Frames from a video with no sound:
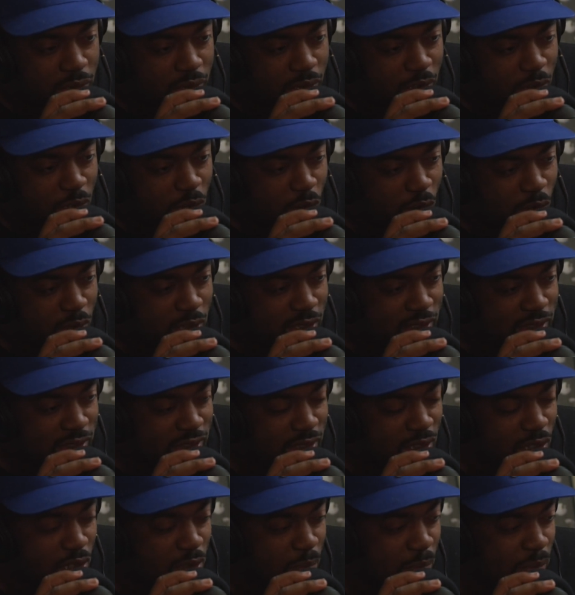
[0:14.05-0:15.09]
You know, this is
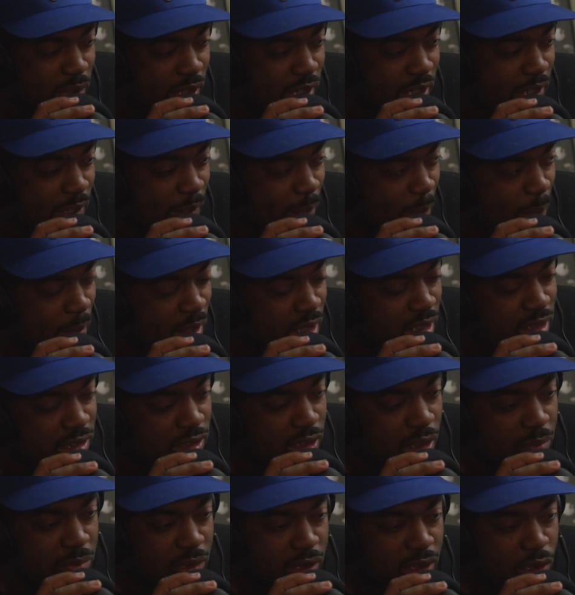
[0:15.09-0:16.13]
going to be
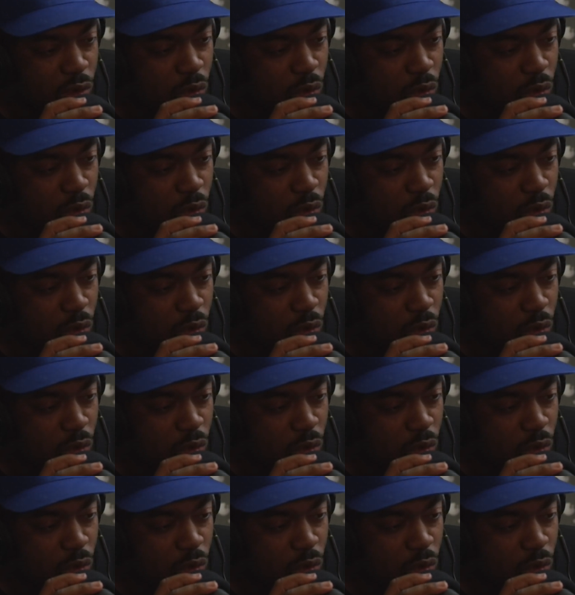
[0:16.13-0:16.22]
something